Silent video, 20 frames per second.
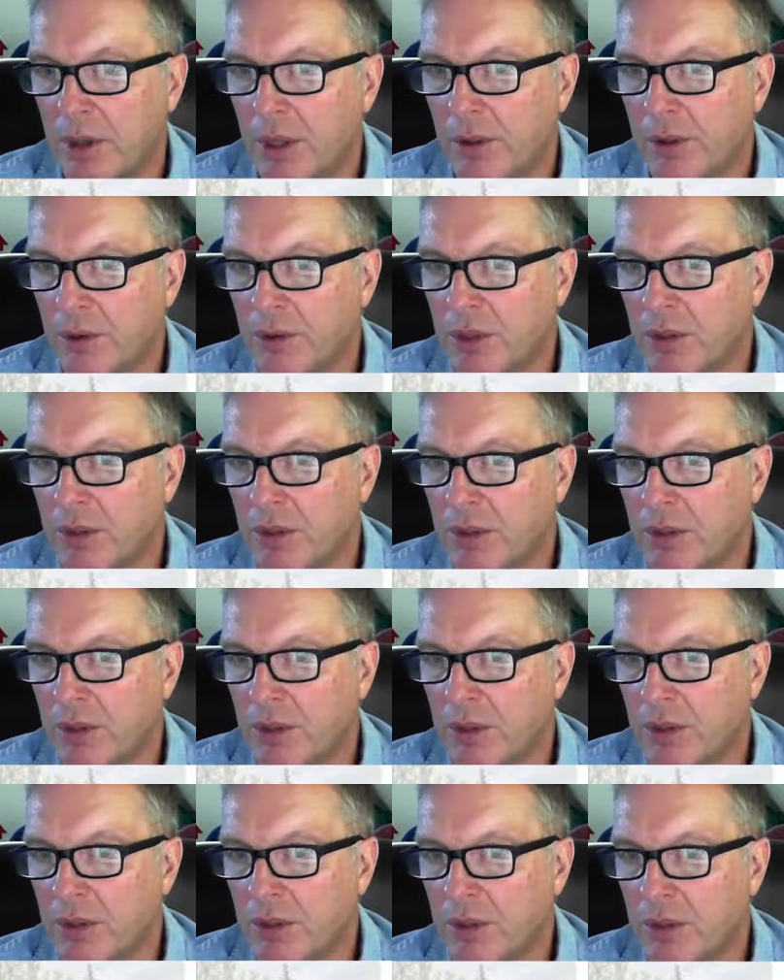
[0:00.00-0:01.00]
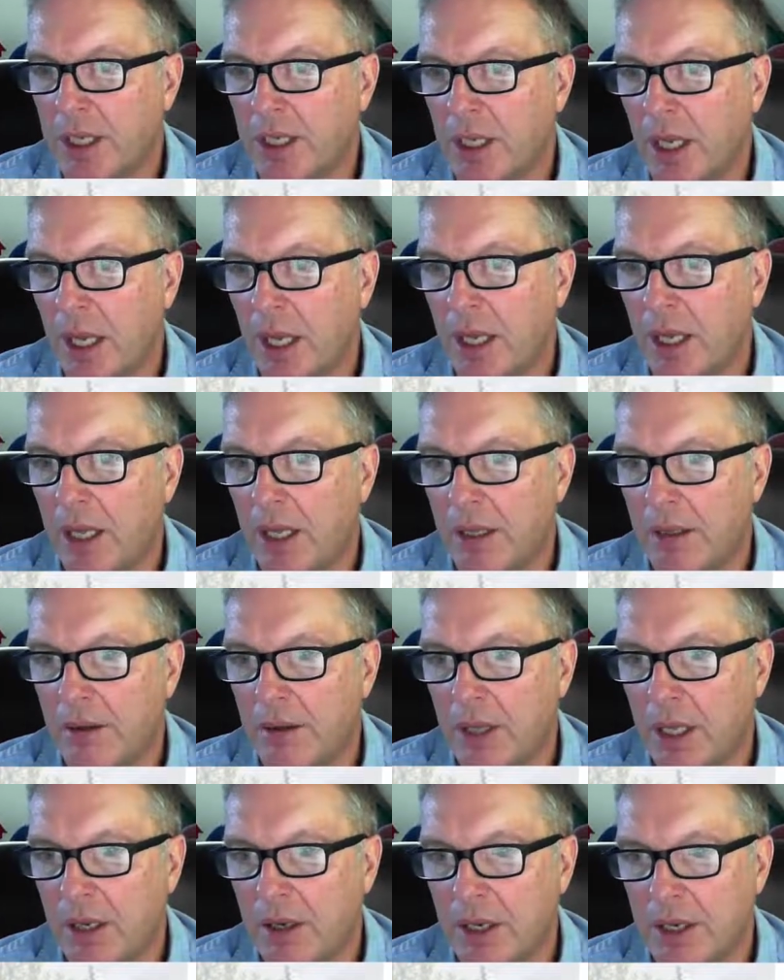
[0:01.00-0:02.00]
So they threw some flooring in,
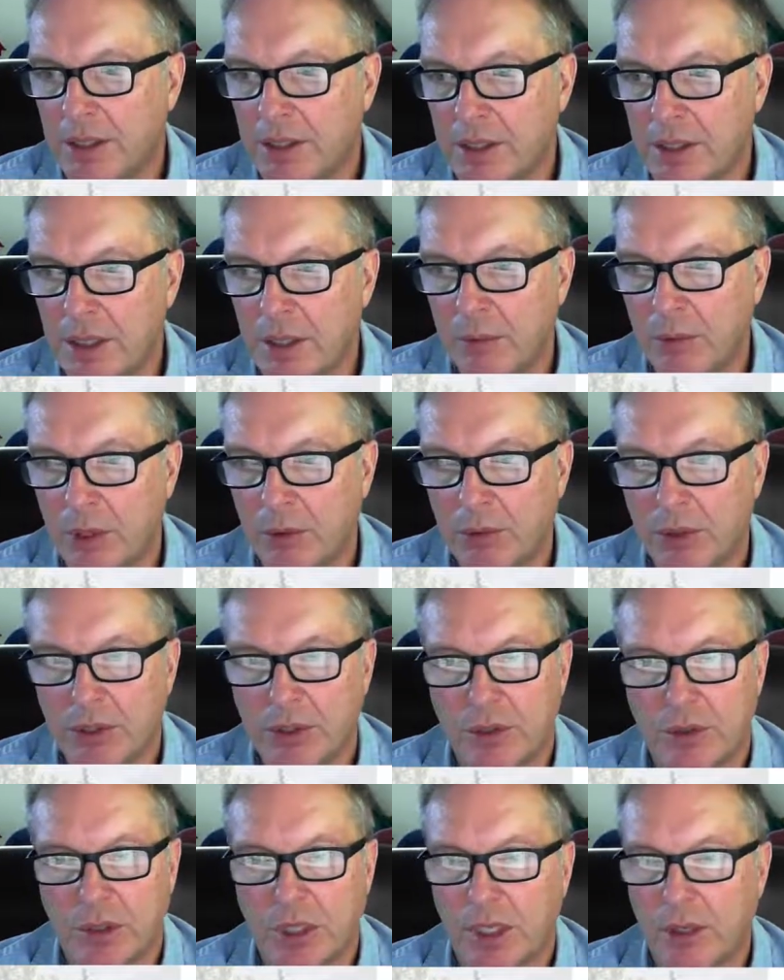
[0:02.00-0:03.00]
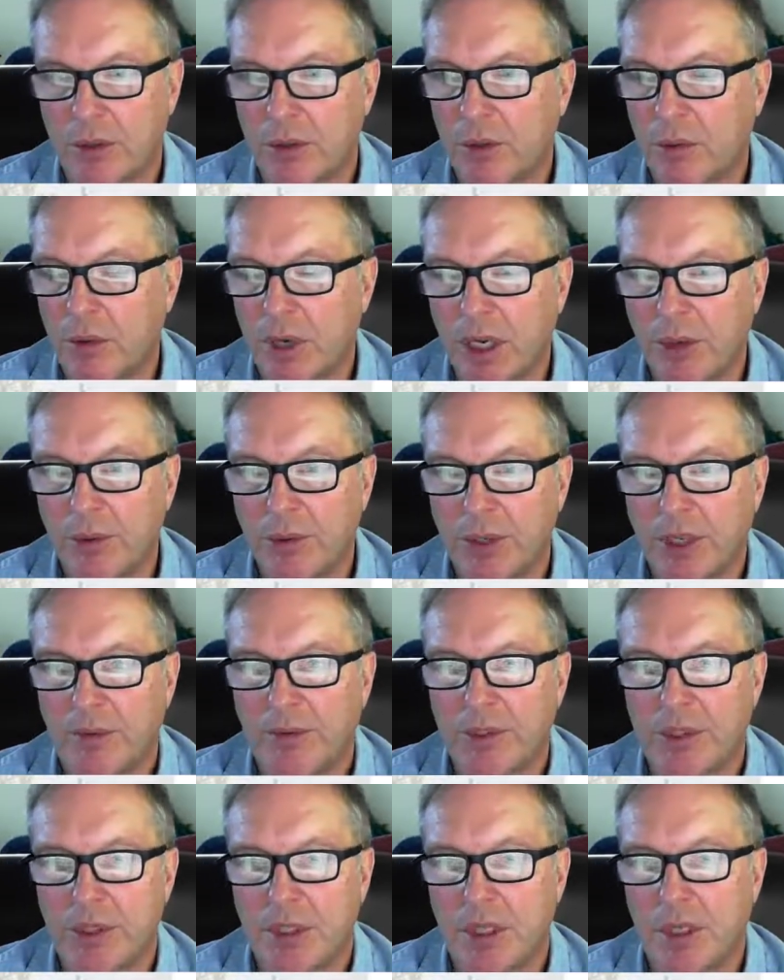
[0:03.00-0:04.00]
and they got a seam here, which I don't know
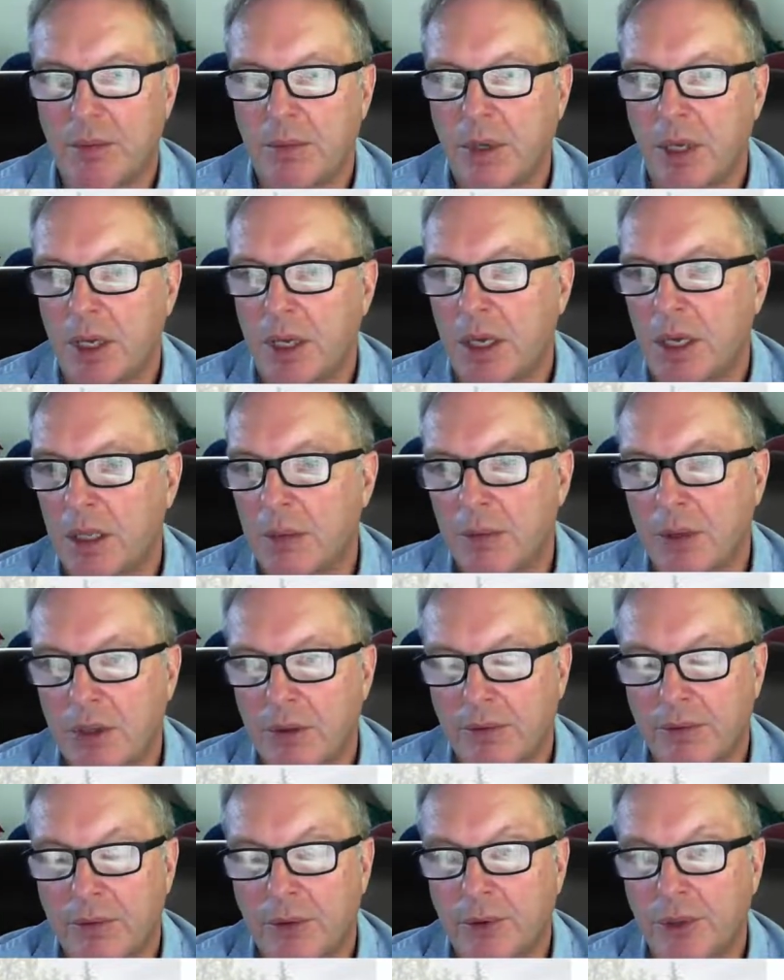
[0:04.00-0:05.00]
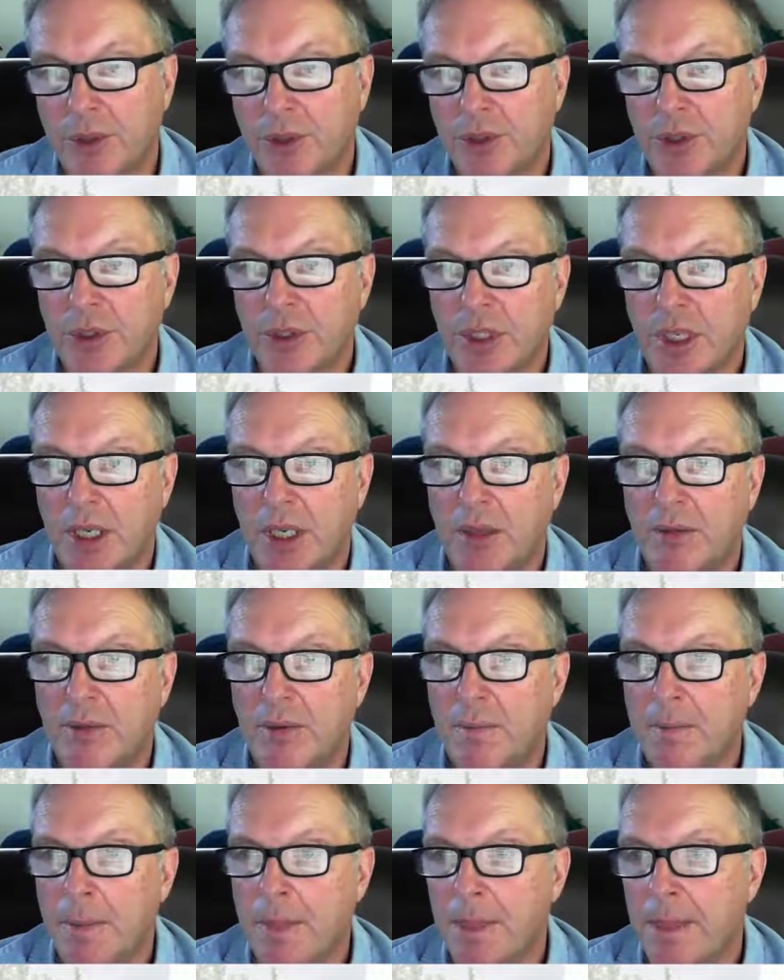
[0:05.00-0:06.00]
why you would have a seam in the middle of the floor. You
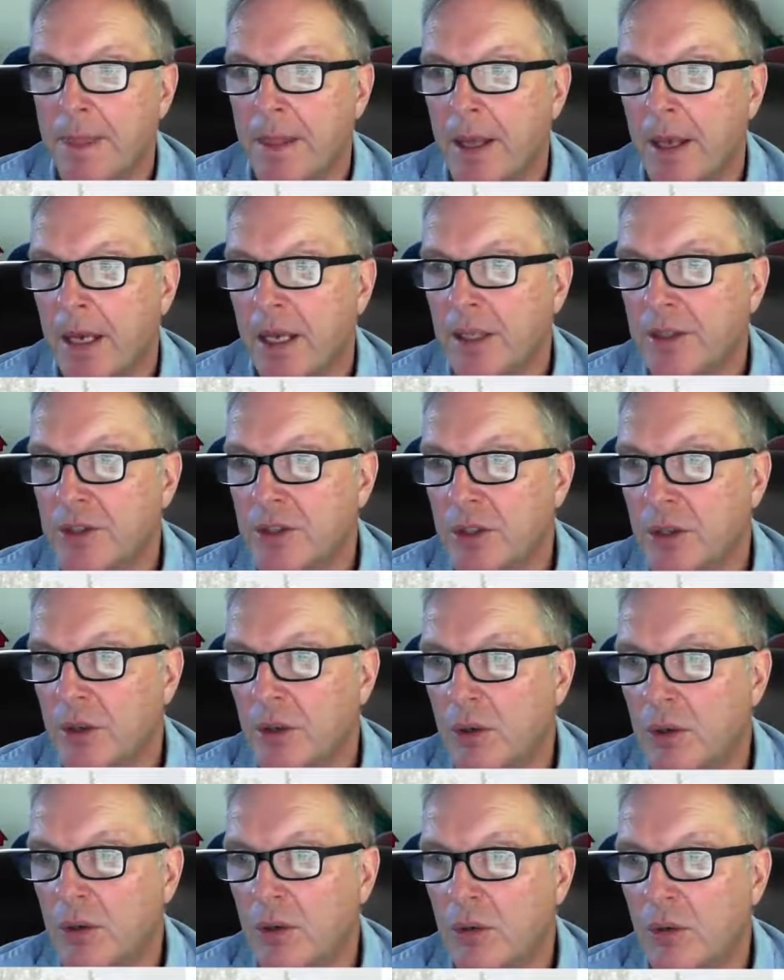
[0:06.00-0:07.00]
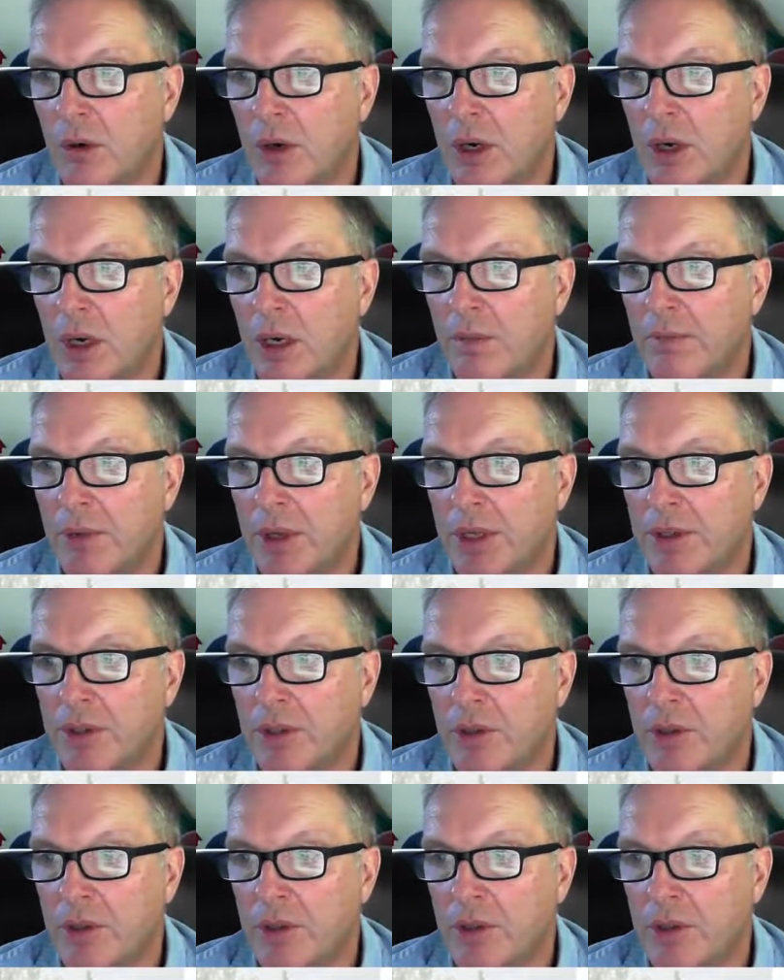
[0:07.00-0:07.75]
shouldn't have. And so